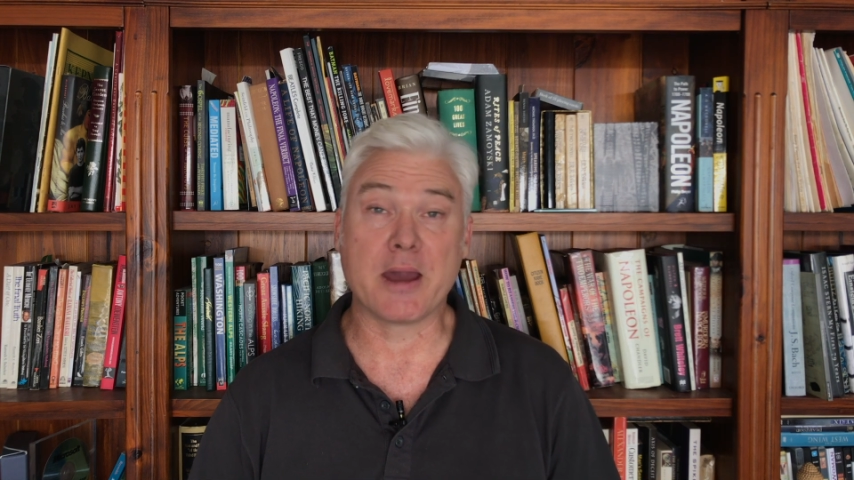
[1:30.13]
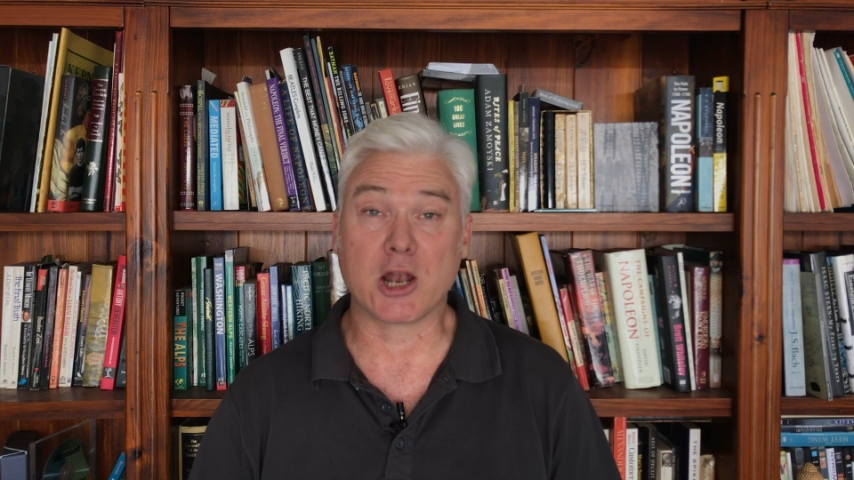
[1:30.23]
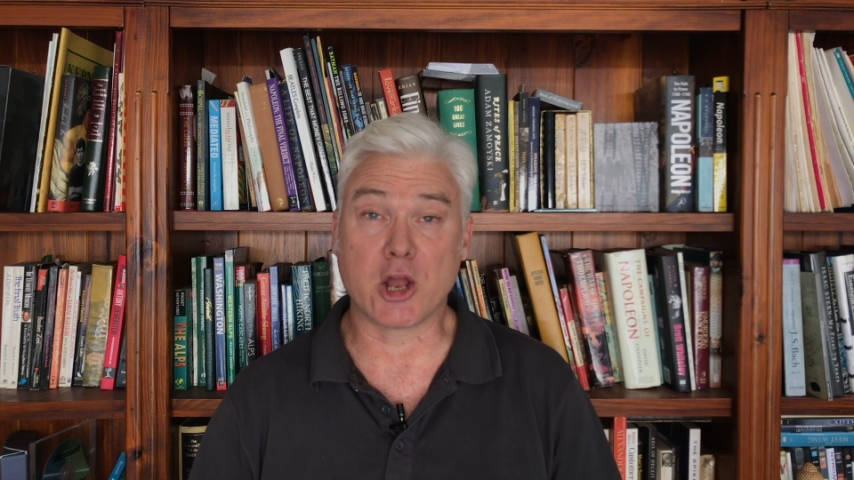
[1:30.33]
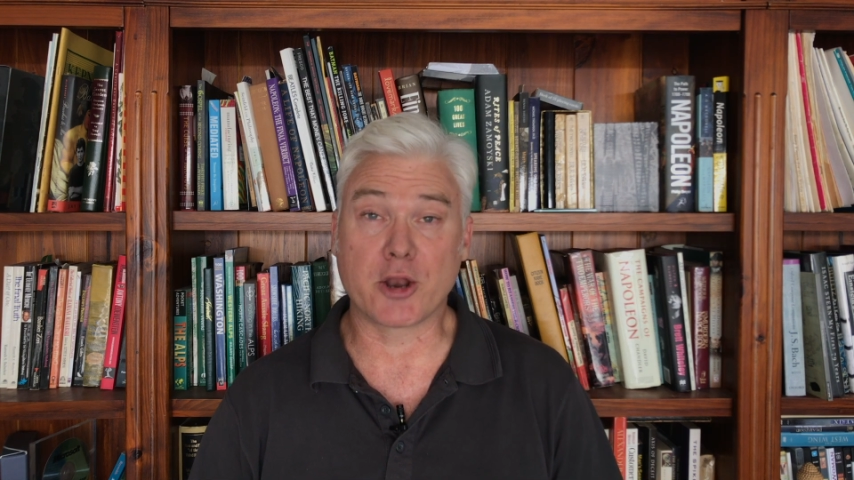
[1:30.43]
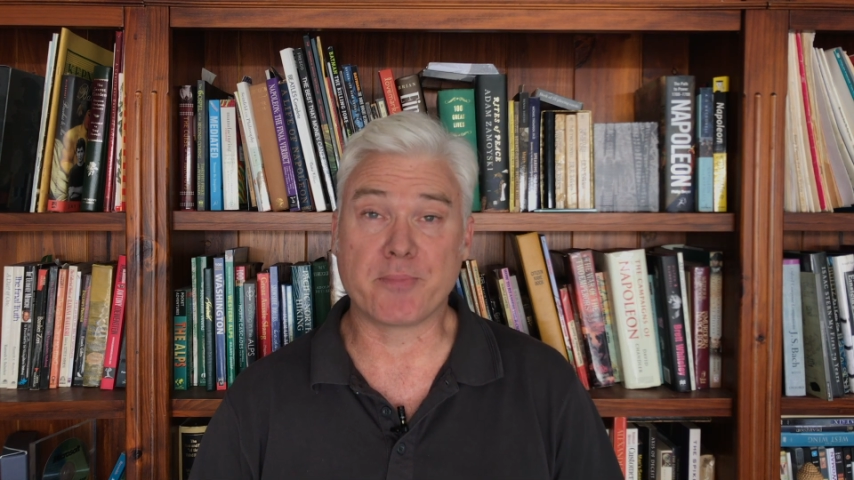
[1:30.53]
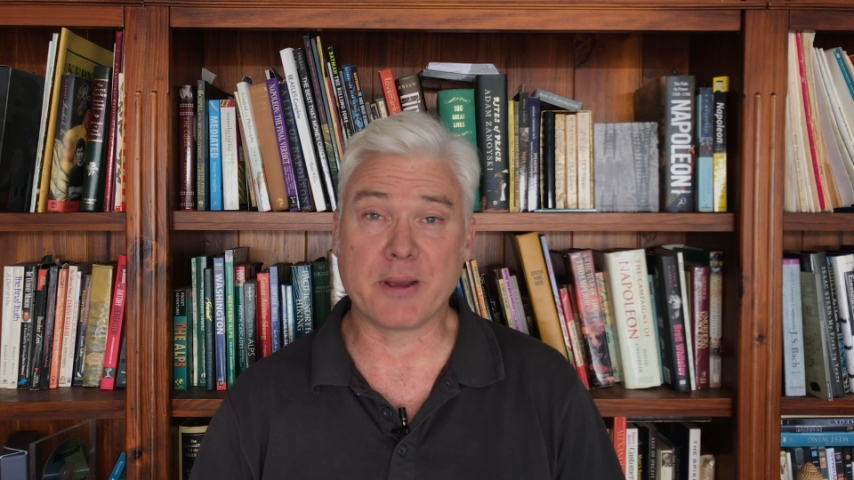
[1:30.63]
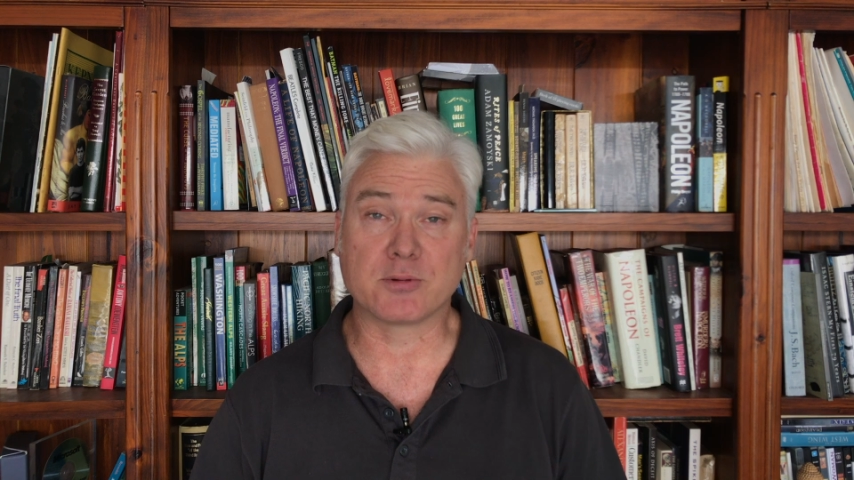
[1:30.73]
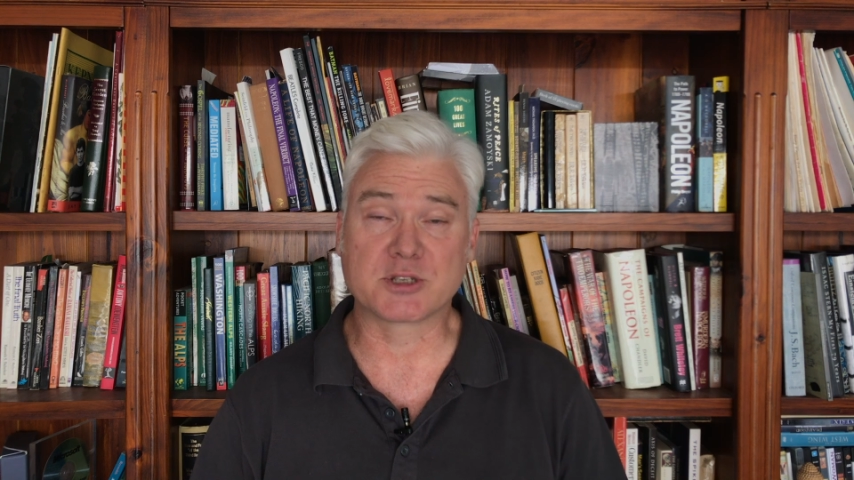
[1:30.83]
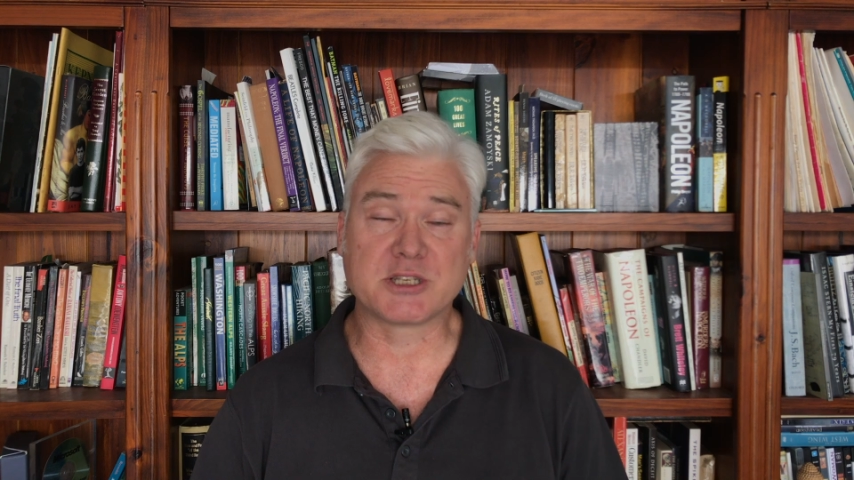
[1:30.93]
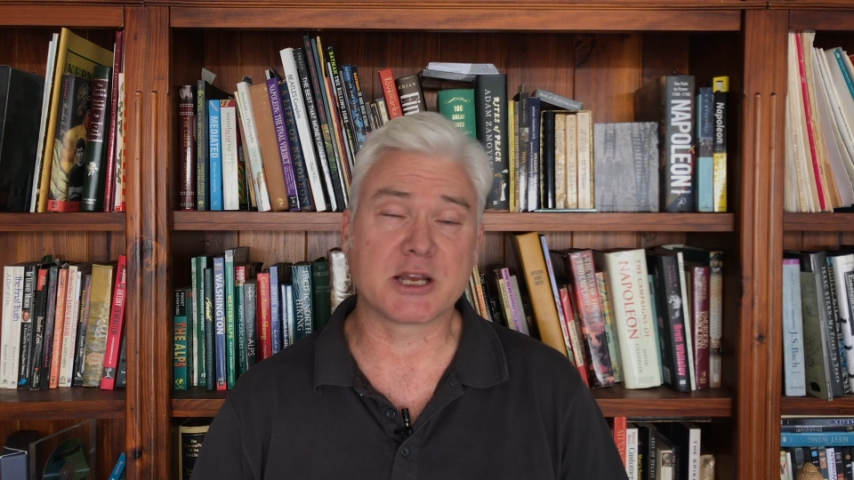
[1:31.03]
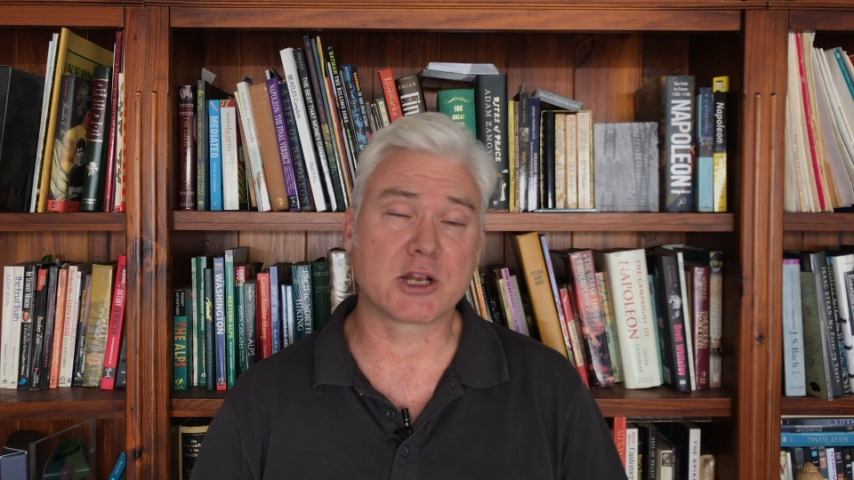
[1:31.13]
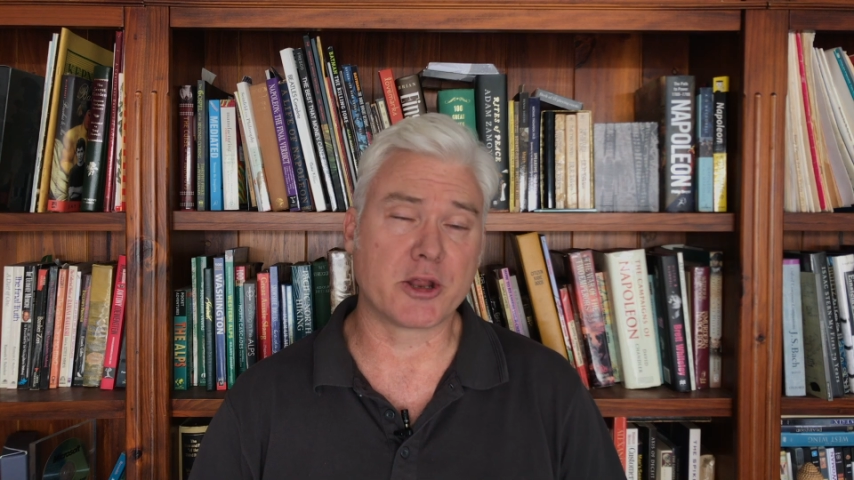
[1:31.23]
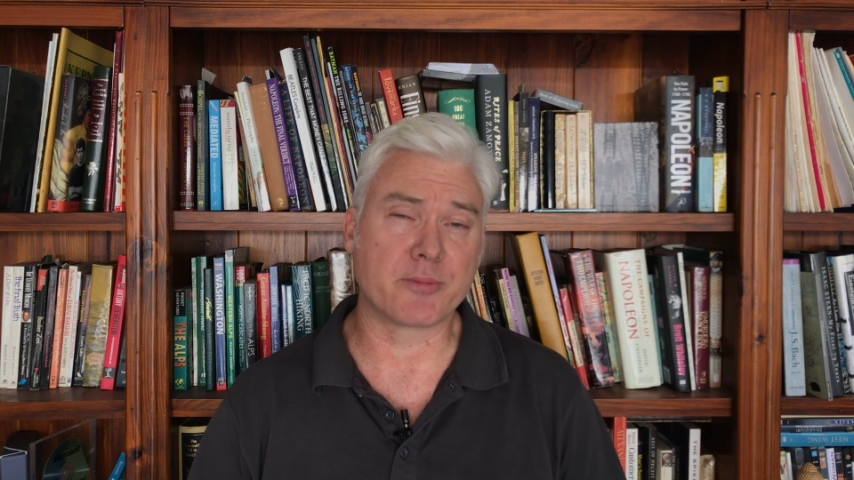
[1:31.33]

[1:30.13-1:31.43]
Made a lot of people sick,